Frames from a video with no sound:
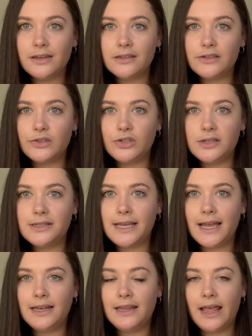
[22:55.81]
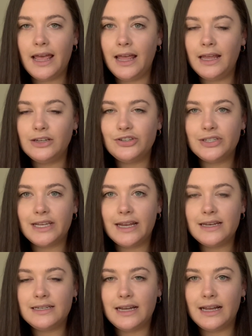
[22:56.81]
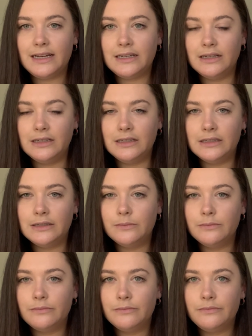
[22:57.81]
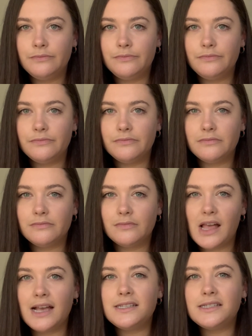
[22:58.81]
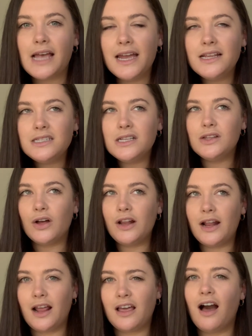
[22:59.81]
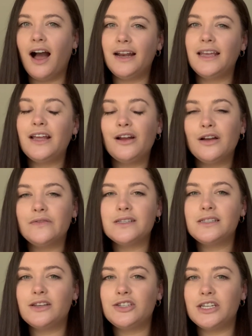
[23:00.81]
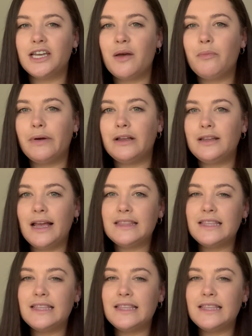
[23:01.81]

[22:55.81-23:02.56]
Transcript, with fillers: So she's getting there, she's getting done. I say it's a lot and I kind of get over stitching it, but it,